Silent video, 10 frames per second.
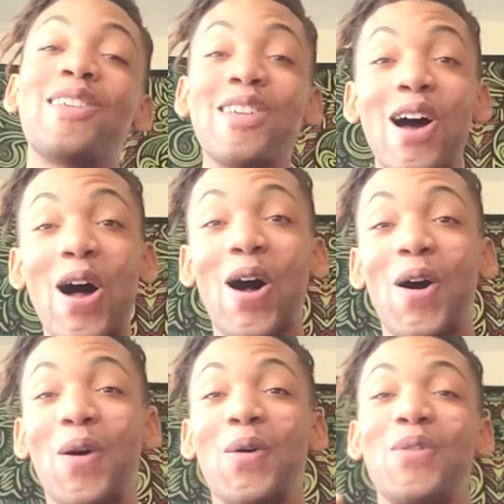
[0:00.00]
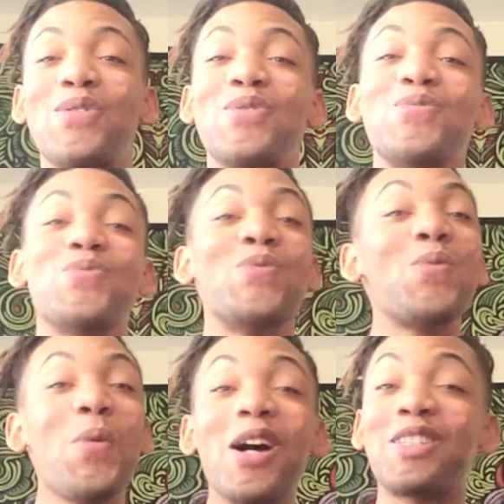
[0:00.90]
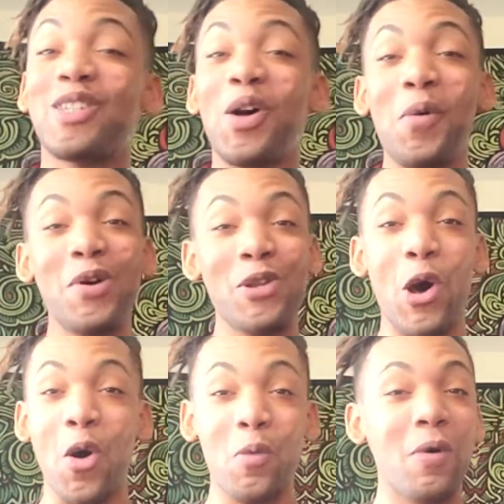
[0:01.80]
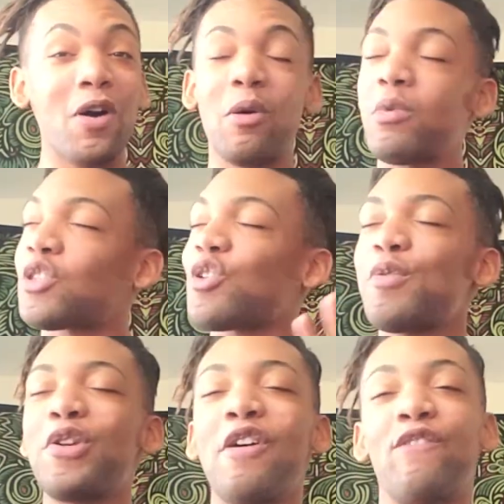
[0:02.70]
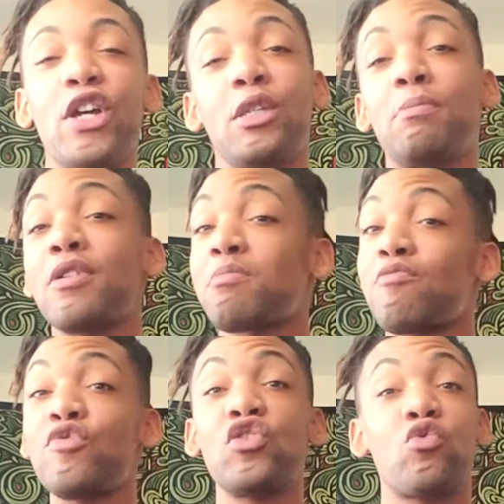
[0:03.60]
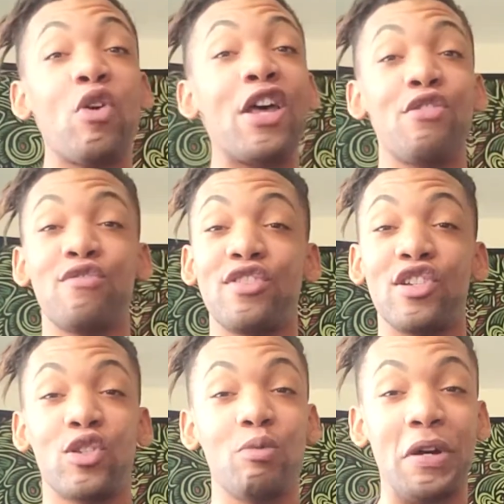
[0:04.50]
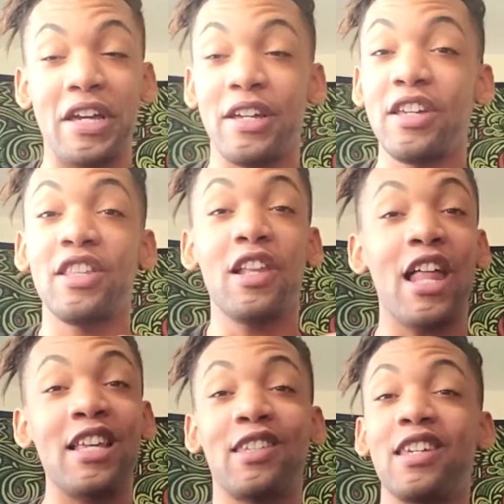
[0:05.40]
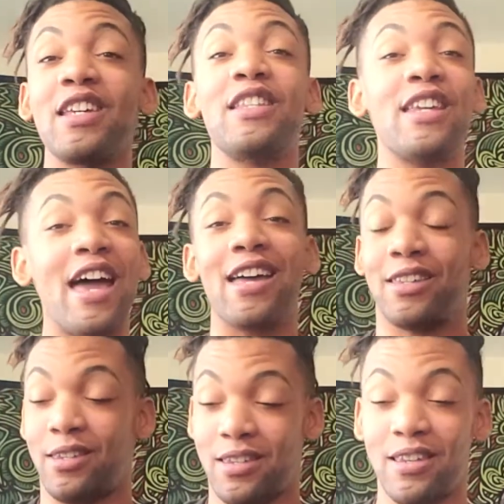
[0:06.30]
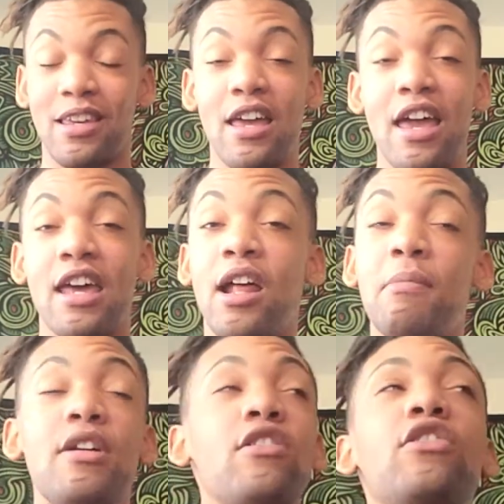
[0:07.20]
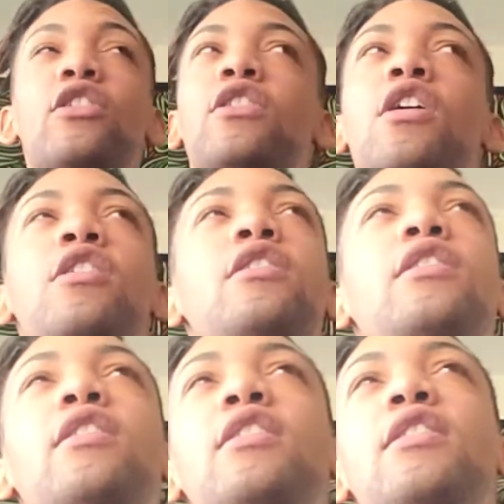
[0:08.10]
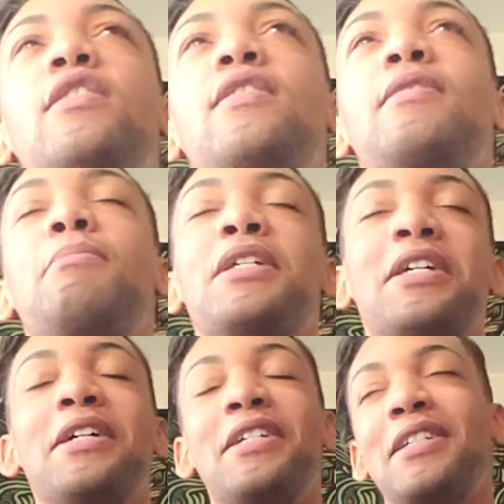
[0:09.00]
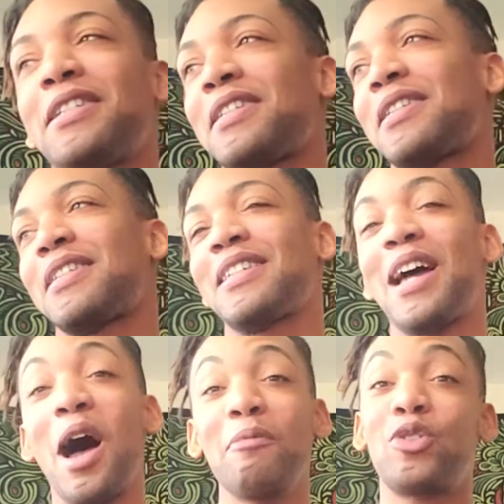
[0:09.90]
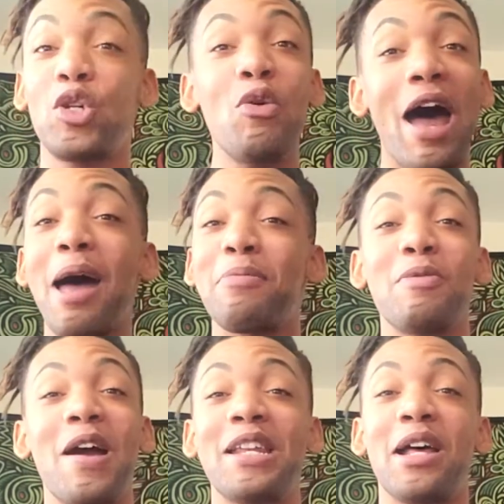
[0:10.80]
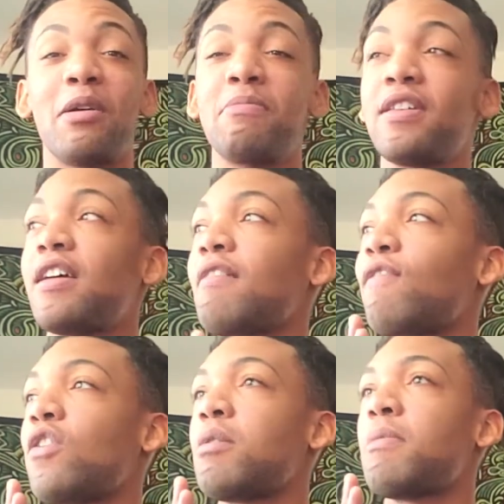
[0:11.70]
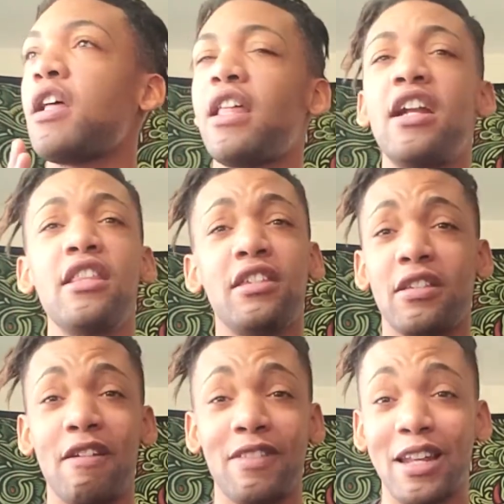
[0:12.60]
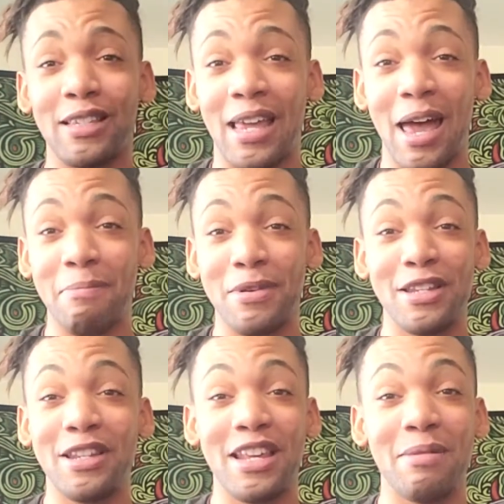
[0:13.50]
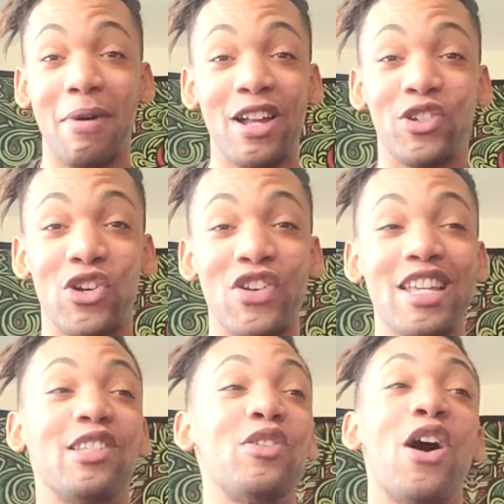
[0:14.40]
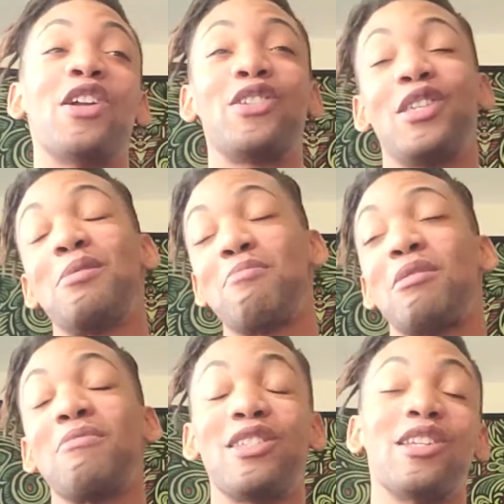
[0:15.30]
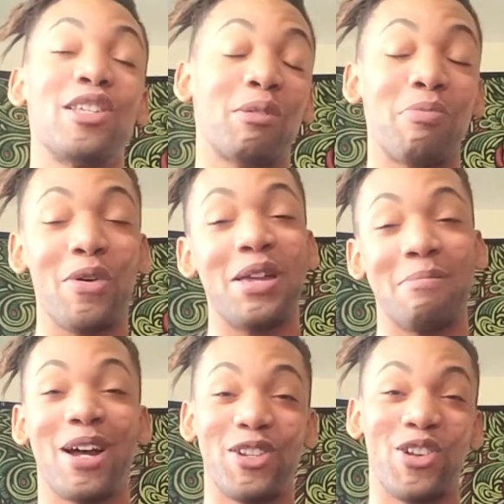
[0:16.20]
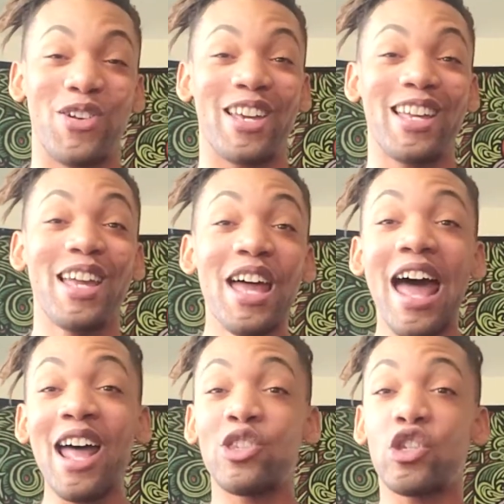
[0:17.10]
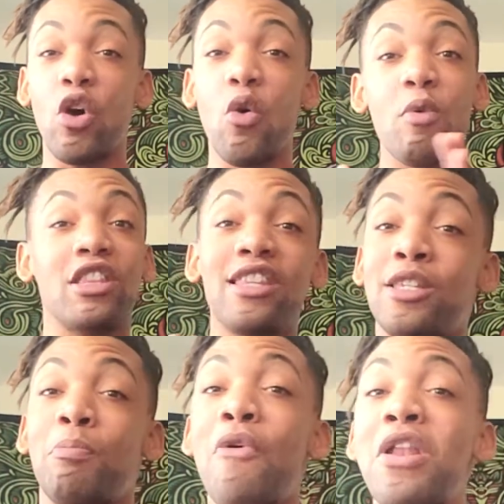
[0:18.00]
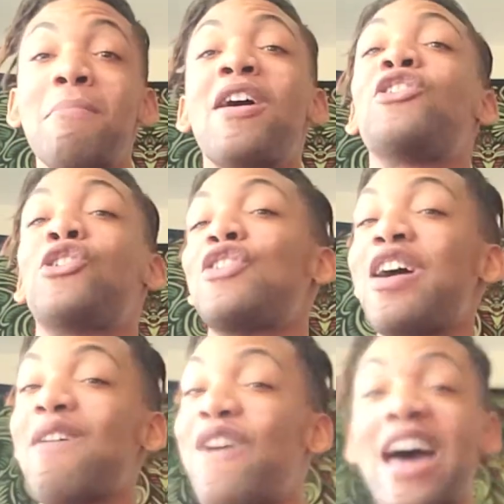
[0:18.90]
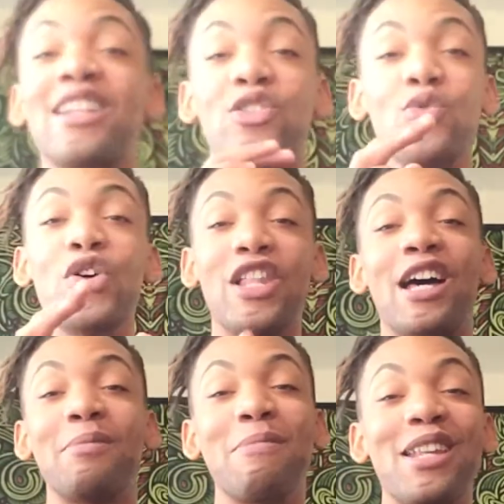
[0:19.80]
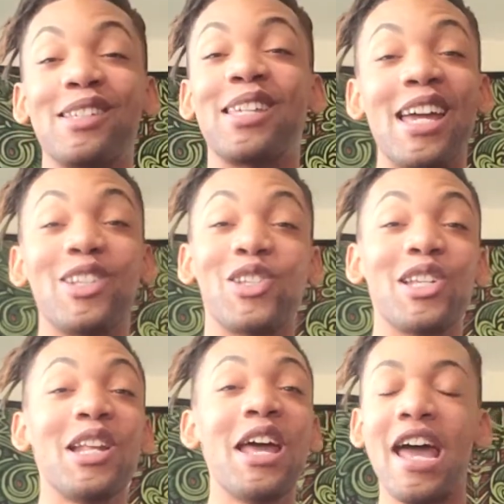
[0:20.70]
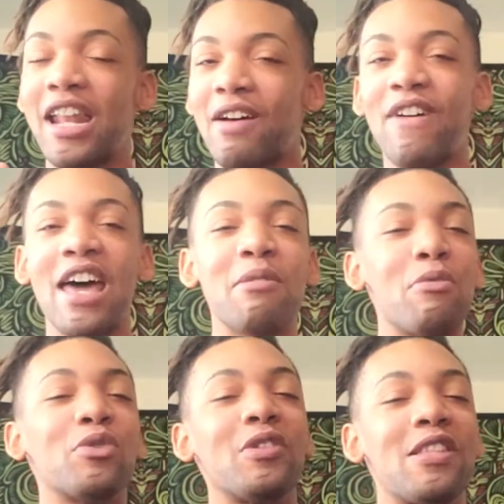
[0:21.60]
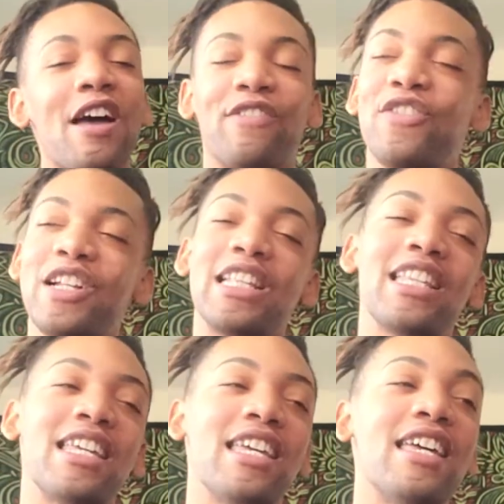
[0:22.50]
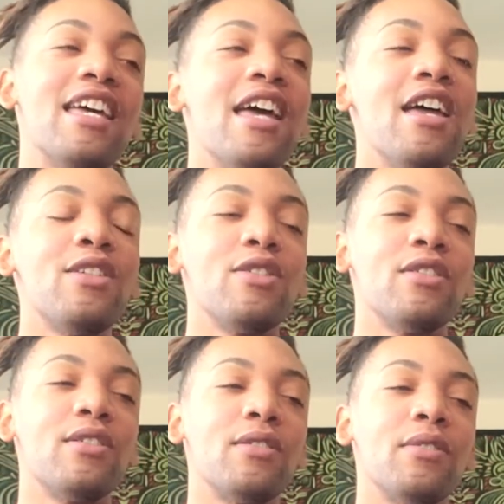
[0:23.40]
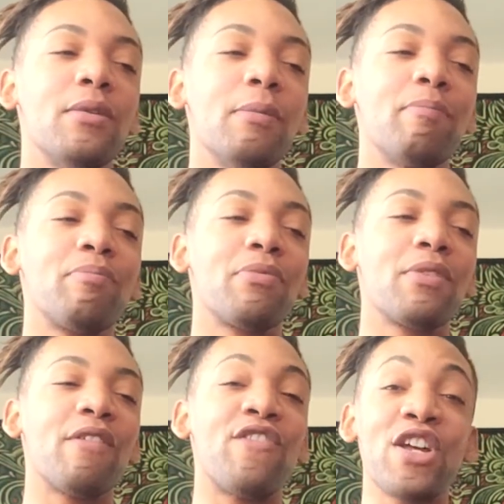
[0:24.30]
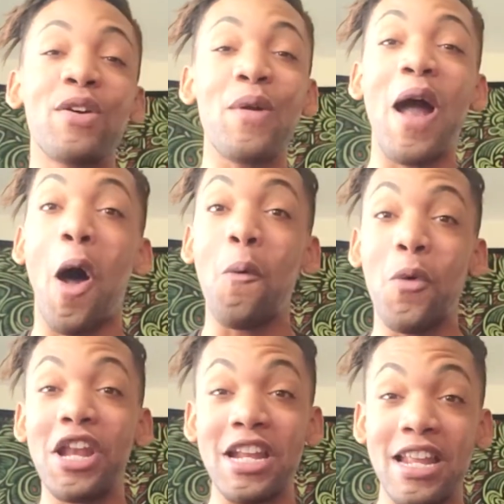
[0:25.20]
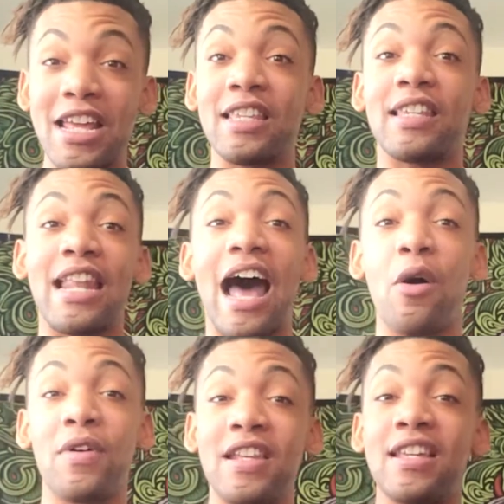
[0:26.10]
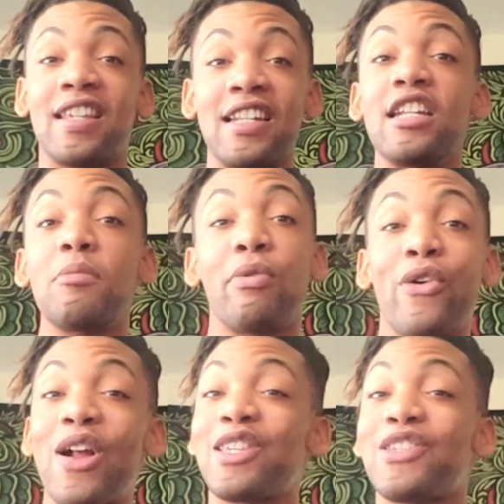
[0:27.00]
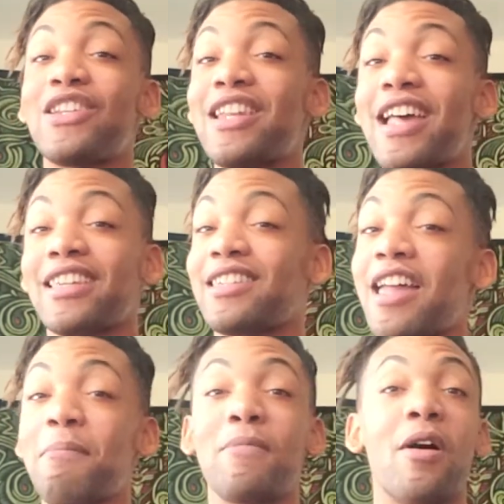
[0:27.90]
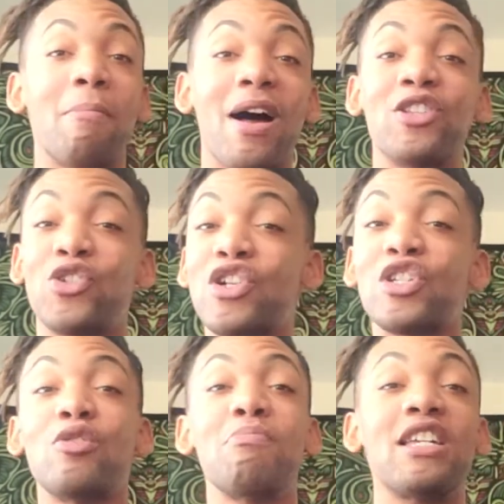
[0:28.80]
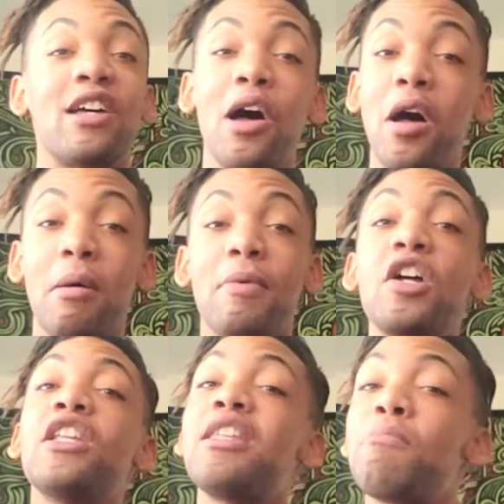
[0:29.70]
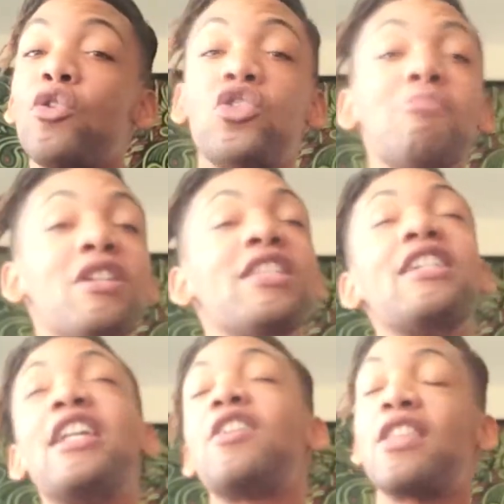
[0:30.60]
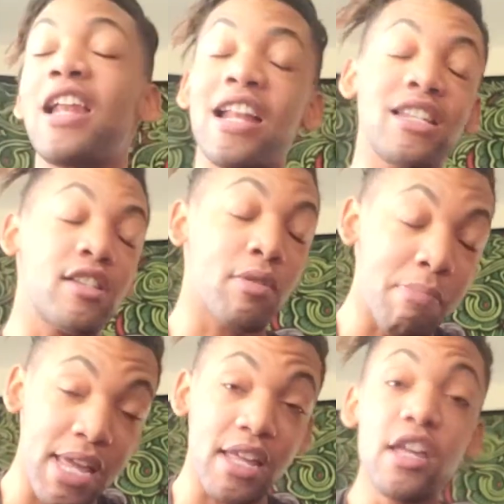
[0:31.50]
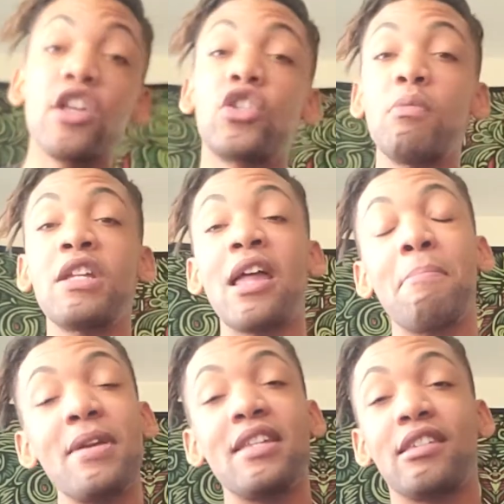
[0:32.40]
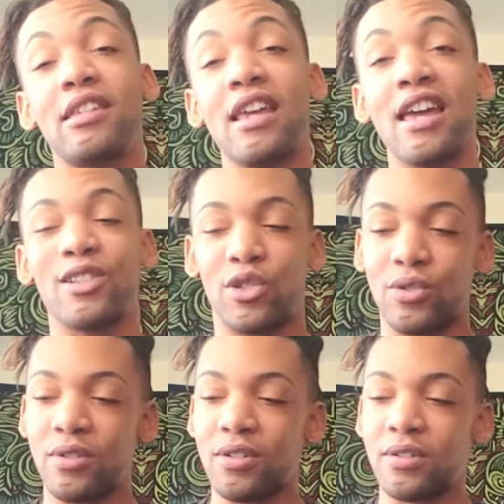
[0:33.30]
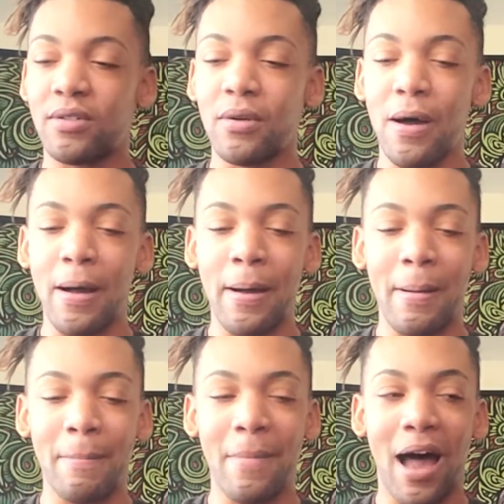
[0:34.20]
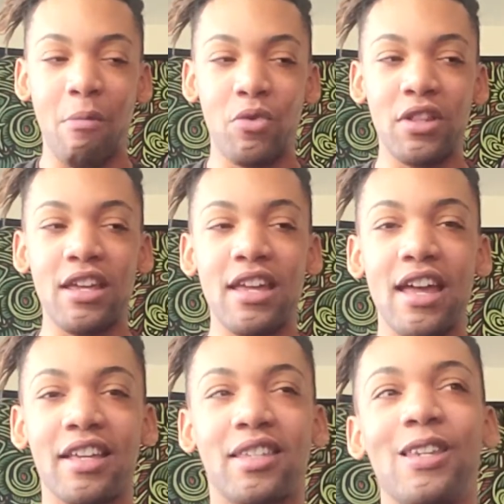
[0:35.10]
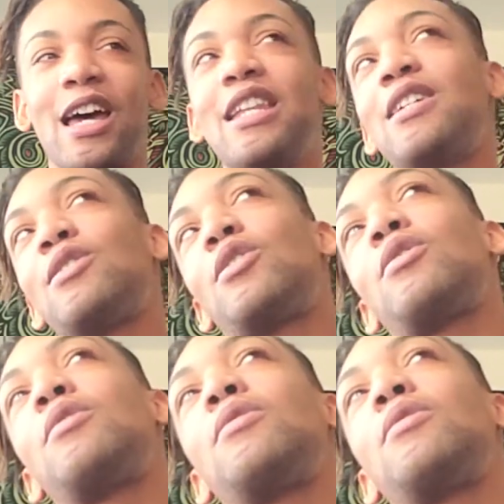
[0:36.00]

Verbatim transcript: Yo, what's going on, world? What's going on, Facebook? Moose right over this way, the light the yes. And I'm here just honestly because I'm too happy right now from a lot of the stuff that has happened in my journey to honestly bring me to this point in my journey. And so, with this point in my journey, I've had to do a lot of meditation and I've had to most definitely you know, figure out what it is and how it is I need to progress to the next steps on my journey to become the multimillionaire that I need to be. So with that being said, you know, um, I'm really excited to